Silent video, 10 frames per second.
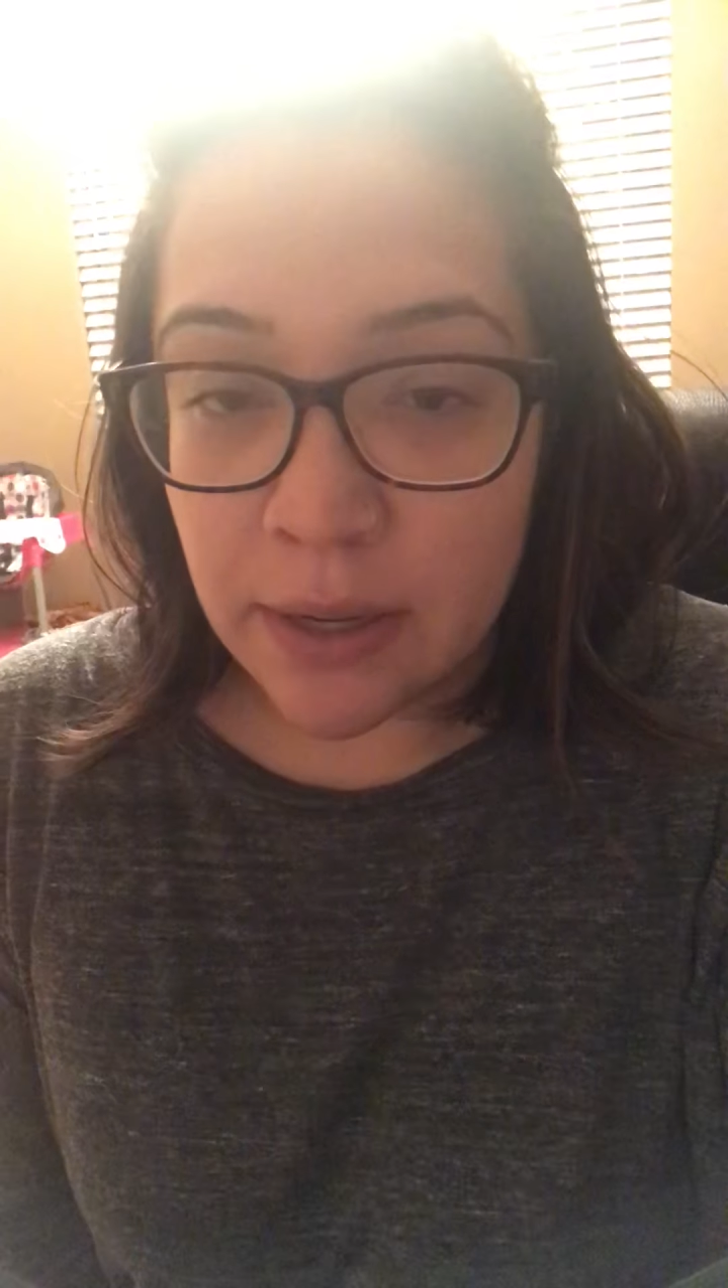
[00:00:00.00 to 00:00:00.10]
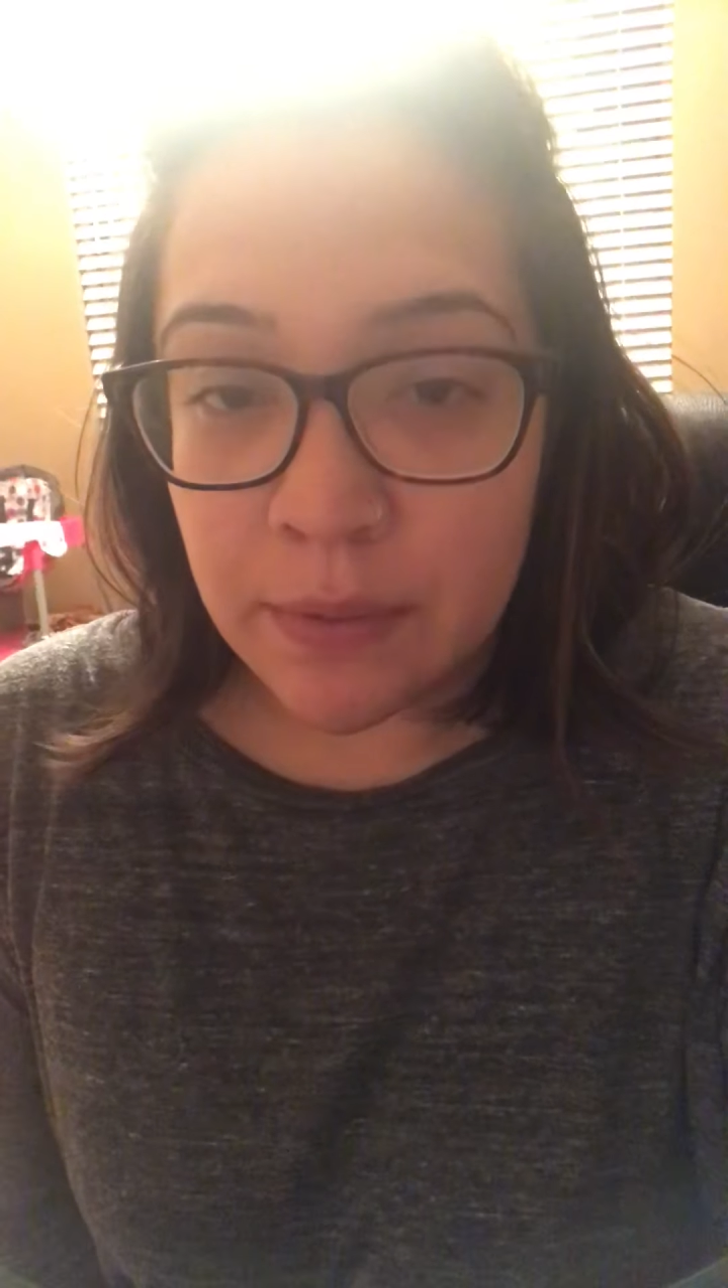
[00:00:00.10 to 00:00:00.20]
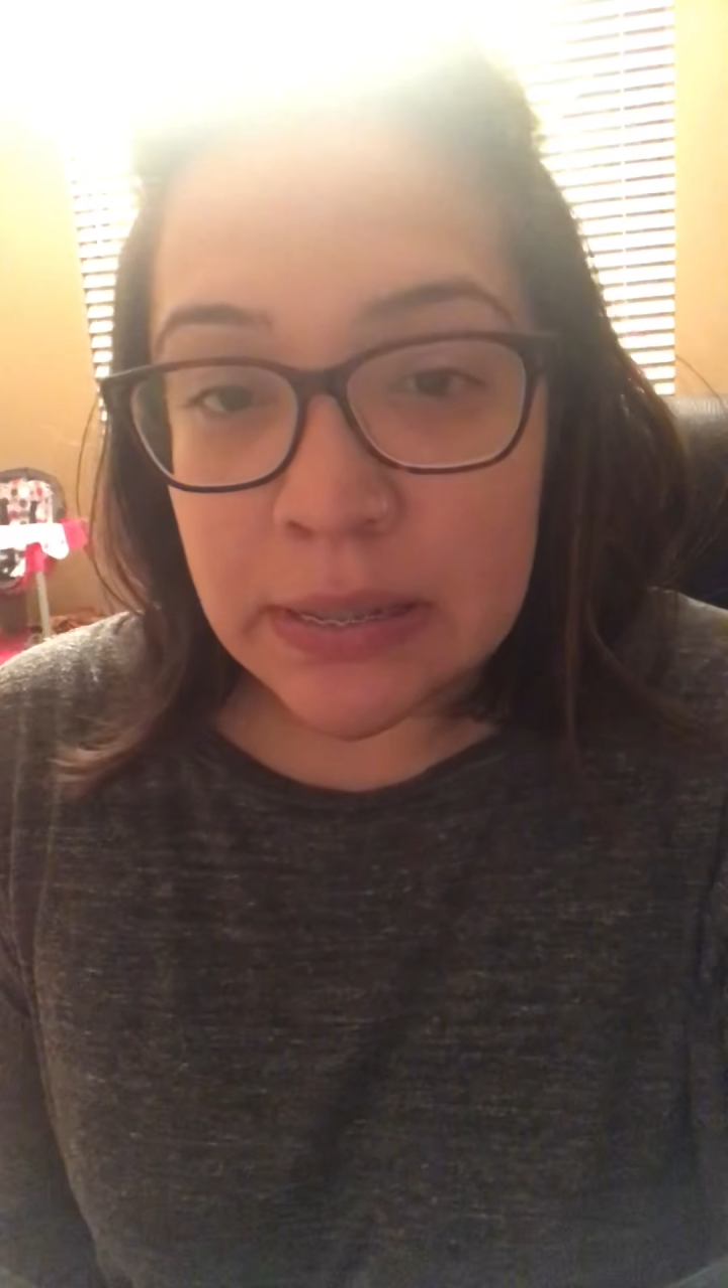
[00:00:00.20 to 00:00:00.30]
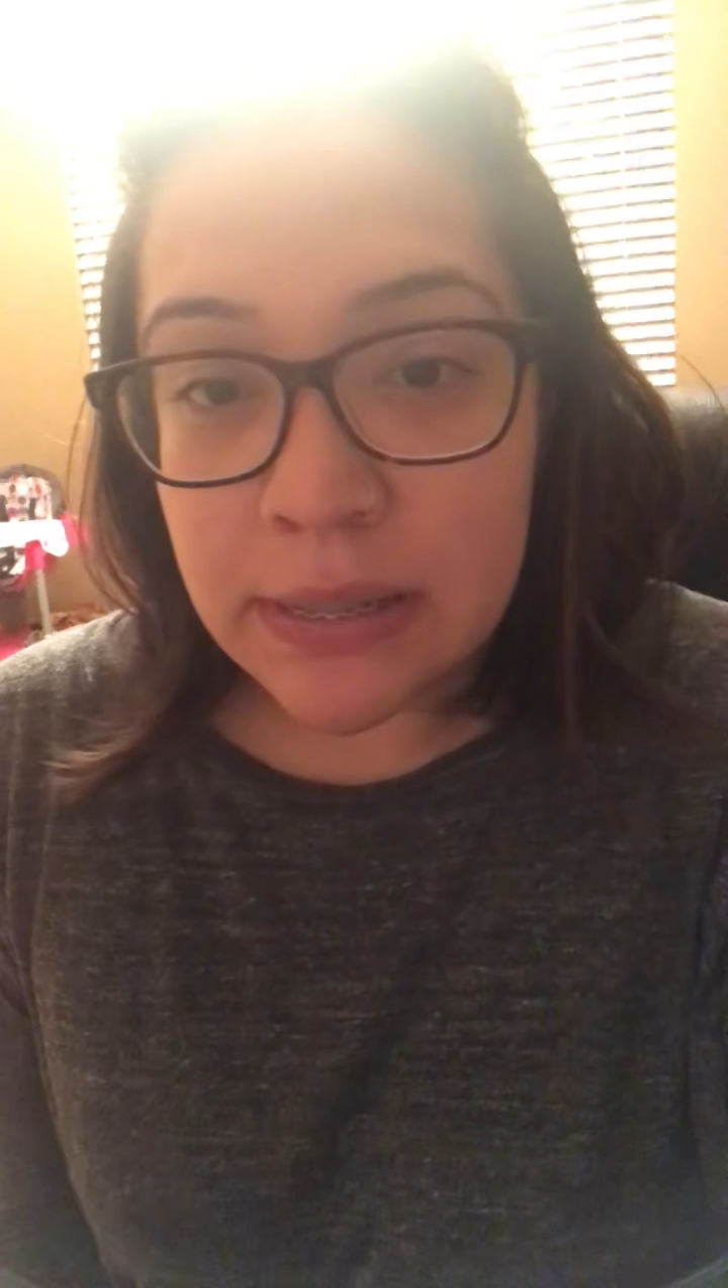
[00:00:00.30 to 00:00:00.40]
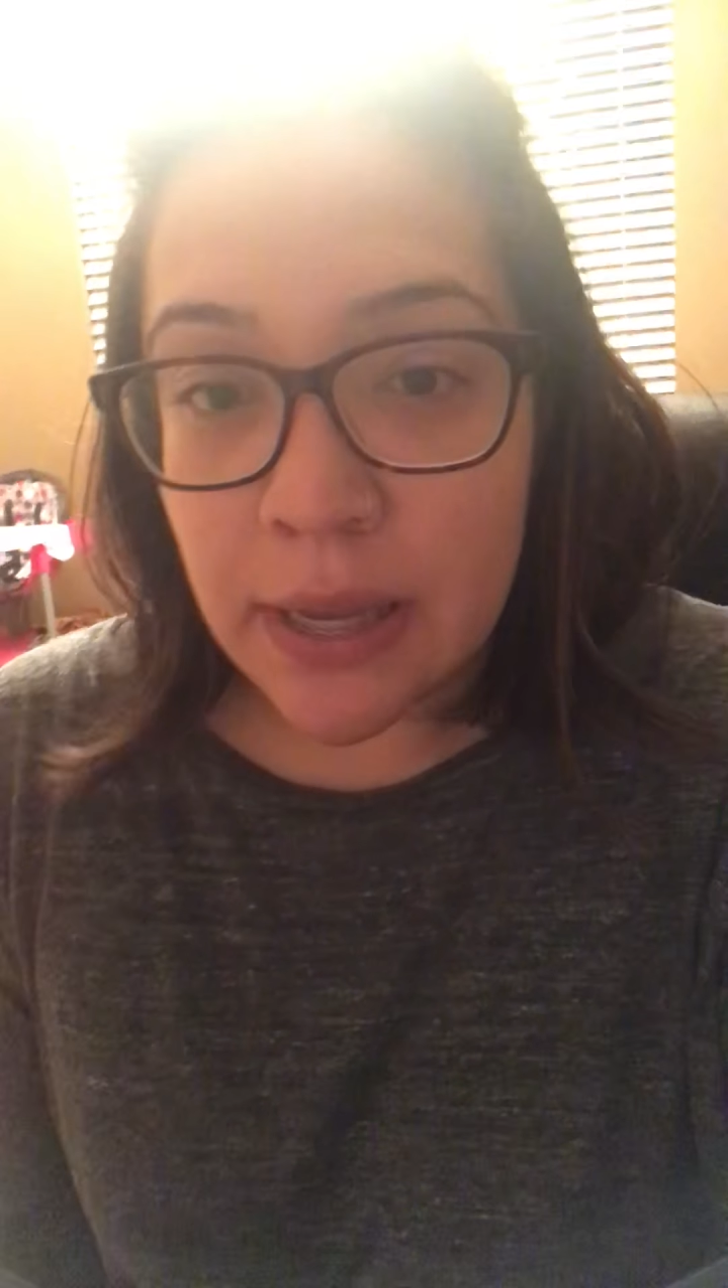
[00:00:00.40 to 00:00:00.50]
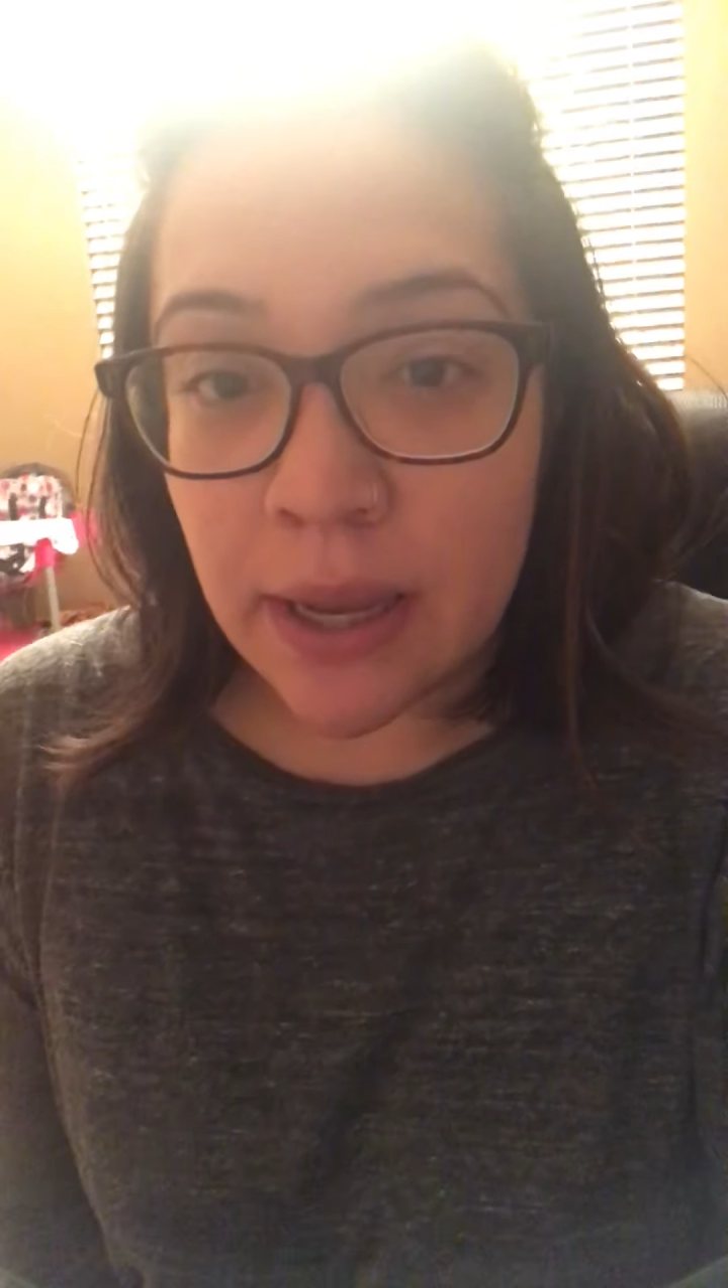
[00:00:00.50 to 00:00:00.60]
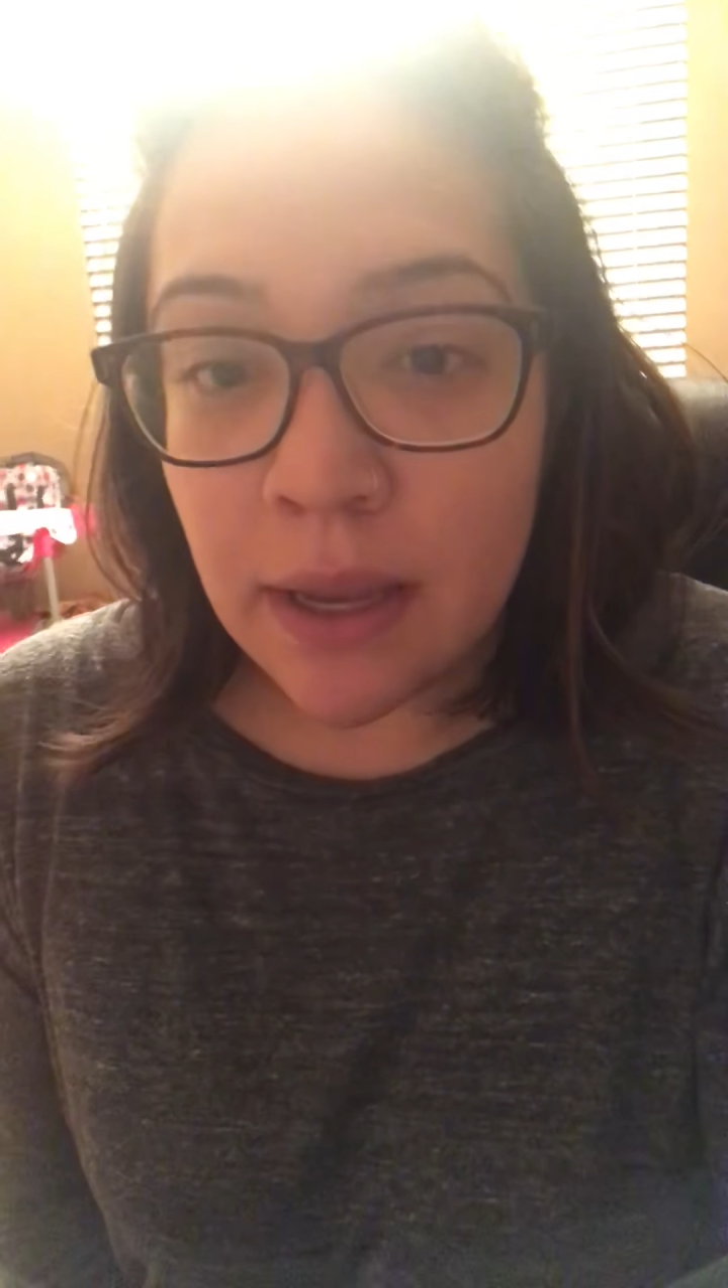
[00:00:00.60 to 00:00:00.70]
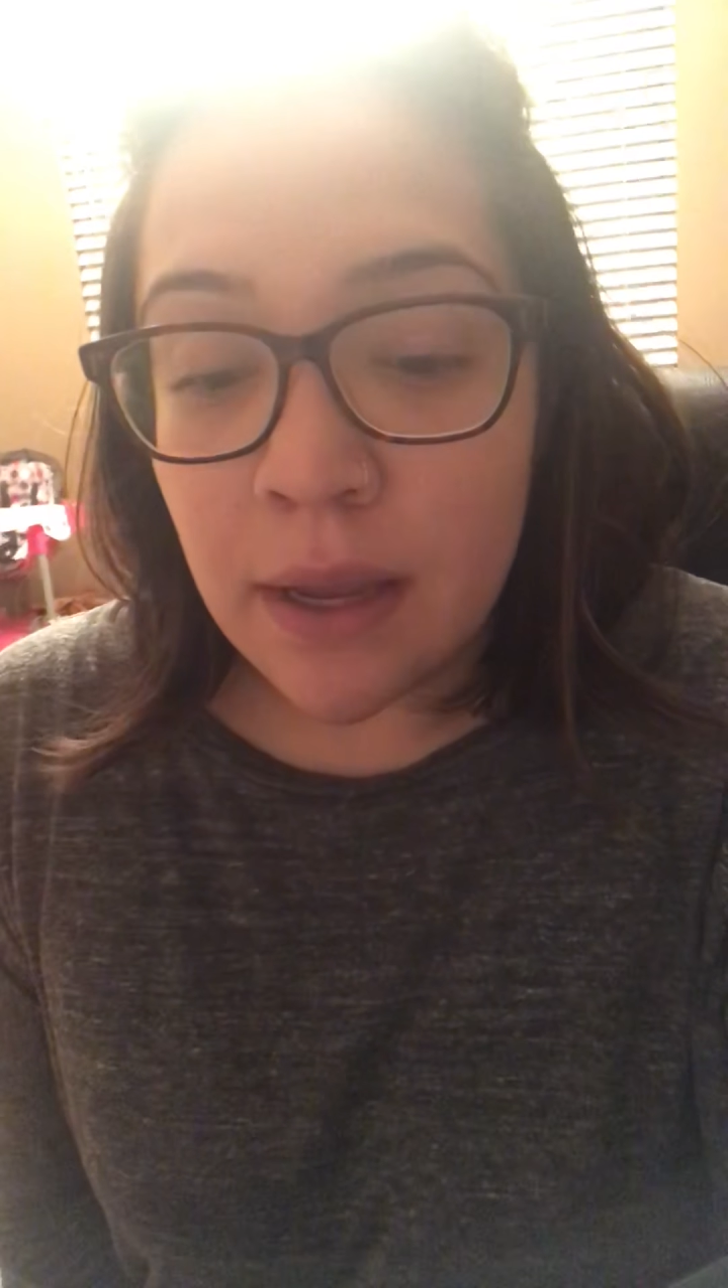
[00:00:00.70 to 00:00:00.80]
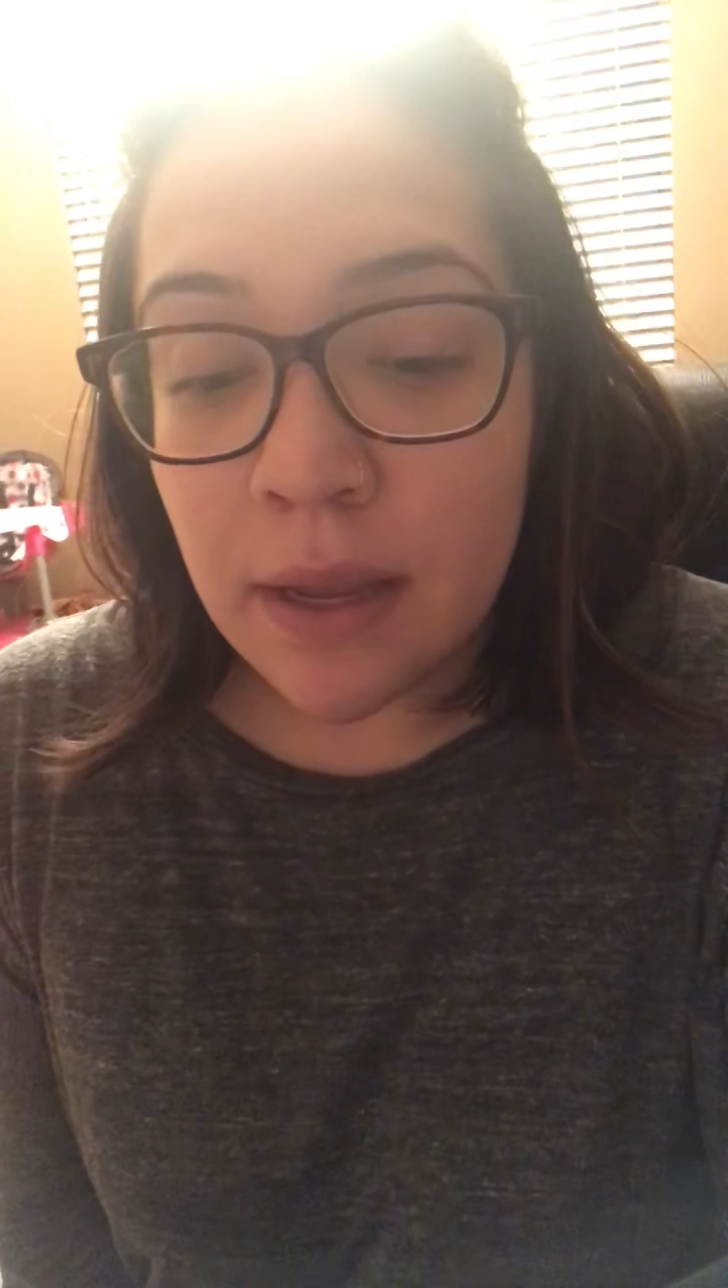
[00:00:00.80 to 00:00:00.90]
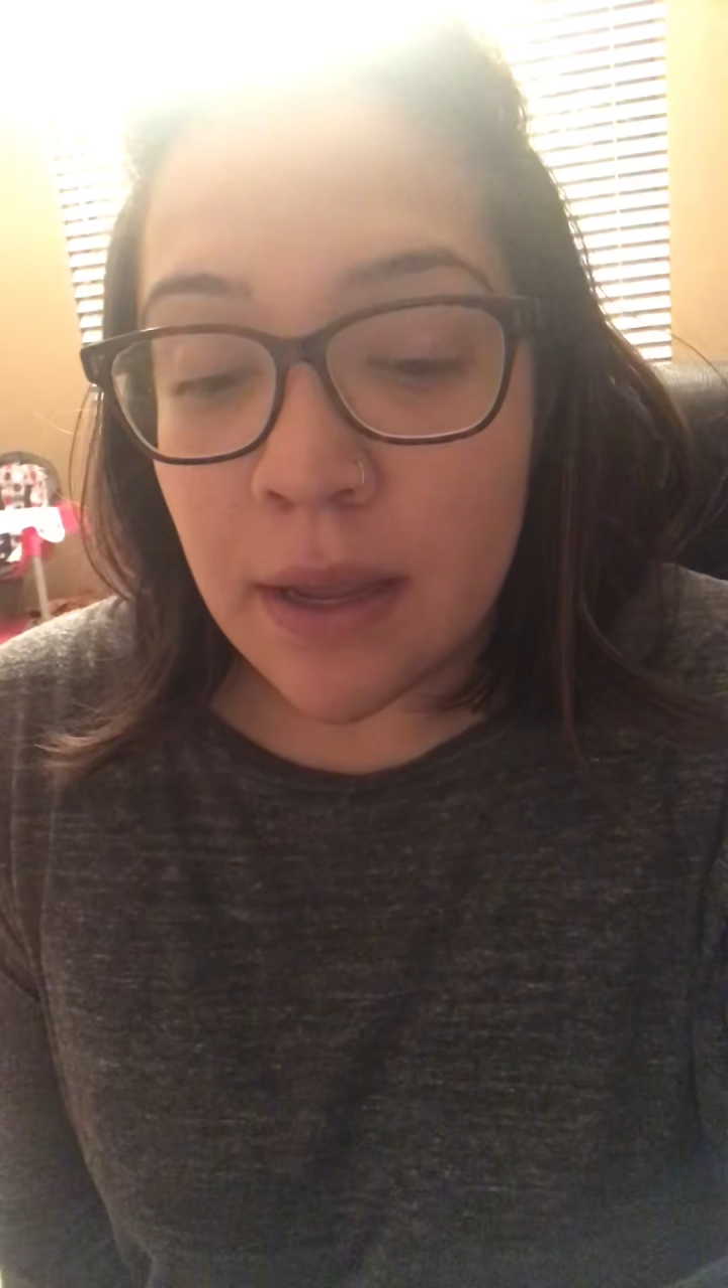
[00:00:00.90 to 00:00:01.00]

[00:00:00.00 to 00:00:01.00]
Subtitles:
I would say.